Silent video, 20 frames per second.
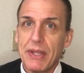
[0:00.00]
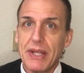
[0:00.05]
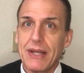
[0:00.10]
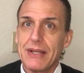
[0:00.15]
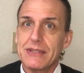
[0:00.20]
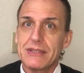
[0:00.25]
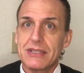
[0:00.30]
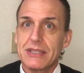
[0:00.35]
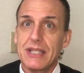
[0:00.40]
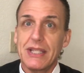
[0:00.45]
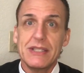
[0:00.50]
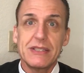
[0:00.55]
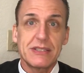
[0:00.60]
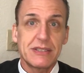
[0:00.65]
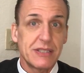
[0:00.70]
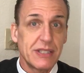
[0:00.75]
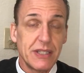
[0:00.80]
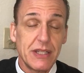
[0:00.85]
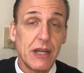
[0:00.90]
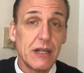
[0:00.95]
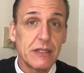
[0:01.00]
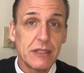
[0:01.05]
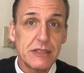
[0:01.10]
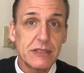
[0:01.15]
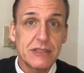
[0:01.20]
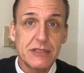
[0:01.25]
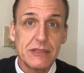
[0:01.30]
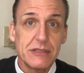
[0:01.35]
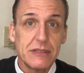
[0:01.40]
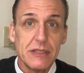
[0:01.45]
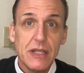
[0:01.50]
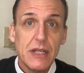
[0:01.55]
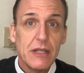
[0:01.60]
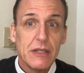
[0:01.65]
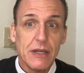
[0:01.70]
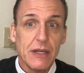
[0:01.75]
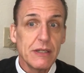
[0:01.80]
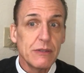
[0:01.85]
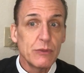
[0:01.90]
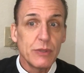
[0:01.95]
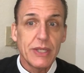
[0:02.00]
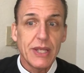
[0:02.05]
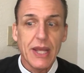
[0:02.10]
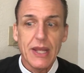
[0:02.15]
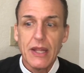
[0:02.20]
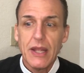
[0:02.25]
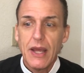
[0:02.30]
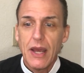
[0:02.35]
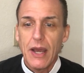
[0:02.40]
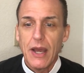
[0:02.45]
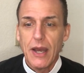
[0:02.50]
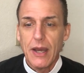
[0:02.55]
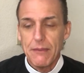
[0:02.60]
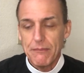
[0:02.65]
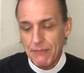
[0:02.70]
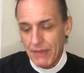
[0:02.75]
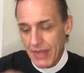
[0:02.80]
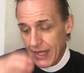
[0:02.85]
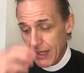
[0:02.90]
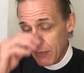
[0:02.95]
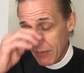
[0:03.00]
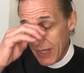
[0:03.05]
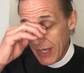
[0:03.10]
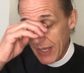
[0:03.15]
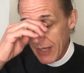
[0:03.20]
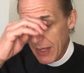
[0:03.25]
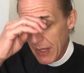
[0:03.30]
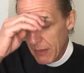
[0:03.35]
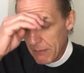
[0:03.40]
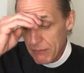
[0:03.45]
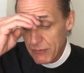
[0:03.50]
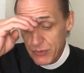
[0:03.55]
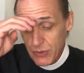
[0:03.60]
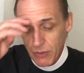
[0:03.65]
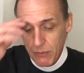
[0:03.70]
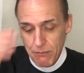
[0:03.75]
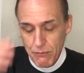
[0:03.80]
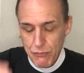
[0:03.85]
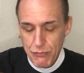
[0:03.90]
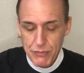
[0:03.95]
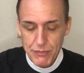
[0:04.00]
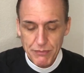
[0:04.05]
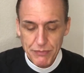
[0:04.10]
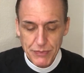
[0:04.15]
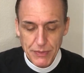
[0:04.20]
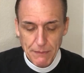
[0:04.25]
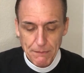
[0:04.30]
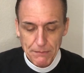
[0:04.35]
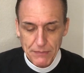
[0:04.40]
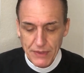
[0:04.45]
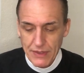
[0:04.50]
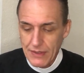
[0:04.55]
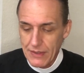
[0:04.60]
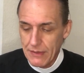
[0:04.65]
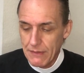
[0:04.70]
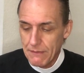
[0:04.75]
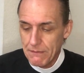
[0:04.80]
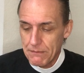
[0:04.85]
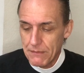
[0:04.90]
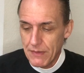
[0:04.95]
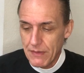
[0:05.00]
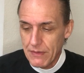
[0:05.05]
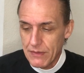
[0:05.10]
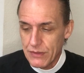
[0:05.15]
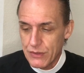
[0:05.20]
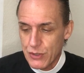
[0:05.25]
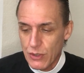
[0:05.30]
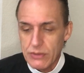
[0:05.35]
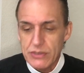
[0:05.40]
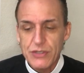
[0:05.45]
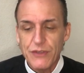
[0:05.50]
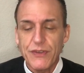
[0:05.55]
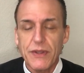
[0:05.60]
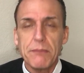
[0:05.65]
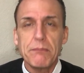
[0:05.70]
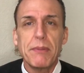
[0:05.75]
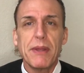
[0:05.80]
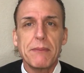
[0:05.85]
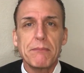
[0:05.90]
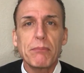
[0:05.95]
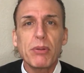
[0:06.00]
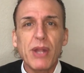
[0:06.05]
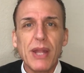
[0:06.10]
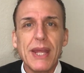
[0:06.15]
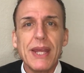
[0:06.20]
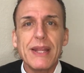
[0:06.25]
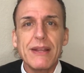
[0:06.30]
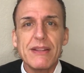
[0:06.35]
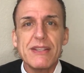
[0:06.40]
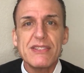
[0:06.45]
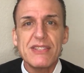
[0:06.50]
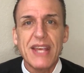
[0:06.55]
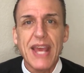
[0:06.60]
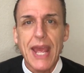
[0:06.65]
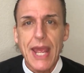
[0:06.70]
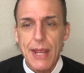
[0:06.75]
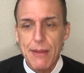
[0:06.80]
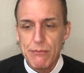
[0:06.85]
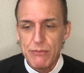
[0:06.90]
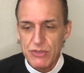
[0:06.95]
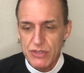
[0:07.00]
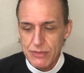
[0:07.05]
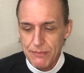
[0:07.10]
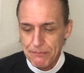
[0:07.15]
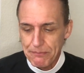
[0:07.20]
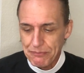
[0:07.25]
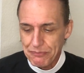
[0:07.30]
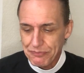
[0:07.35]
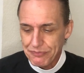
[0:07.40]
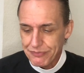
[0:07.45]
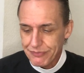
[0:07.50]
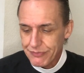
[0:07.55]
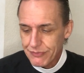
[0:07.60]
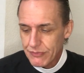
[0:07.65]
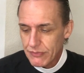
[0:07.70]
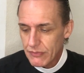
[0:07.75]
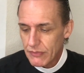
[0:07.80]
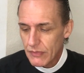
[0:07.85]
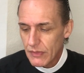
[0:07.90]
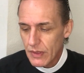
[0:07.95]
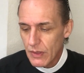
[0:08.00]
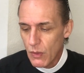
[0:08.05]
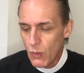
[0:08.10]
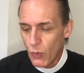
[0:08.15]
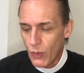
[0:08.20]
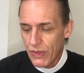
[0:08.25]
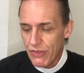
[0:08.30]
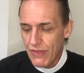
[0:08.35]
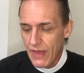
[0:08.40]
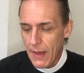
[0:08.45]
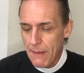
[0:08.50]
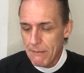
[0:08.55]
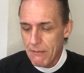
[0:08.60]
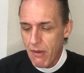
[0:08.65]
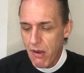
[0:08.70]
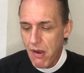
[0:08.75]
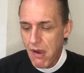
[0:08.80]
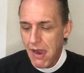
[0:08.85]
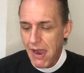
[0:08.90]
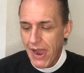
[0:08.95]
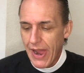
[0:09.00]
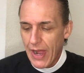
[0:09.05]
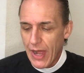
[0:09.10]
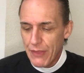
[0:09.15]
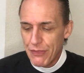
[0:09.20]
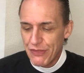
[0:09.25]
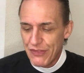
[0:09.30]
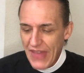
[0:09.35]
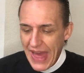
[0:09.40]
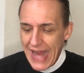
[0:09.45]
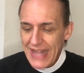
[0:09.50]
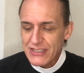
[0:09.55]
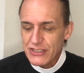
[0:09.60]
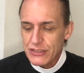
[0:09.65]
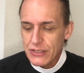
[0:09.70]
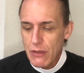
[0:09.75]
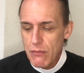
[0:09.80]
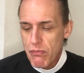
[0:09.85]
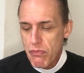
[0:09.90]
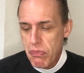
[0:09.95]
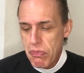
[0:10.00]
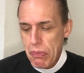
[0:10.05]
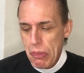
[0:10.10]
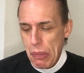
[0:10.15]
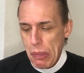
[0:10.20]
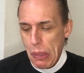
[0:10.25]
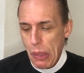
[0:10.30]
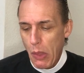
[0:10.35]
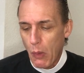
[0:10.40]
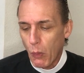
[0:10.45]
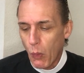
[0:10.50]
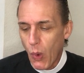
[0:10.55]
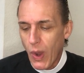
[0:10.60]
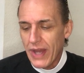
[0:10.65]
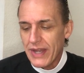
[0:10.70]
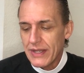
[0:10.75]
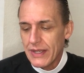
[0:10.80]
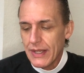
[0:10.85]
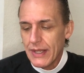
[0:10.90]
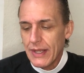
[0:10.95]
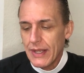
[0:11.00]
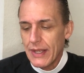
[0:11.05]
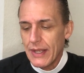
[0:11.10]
because he's the youngest and uh, we can't. Um, anyway, so Joseph had been playing these games with them, and that's what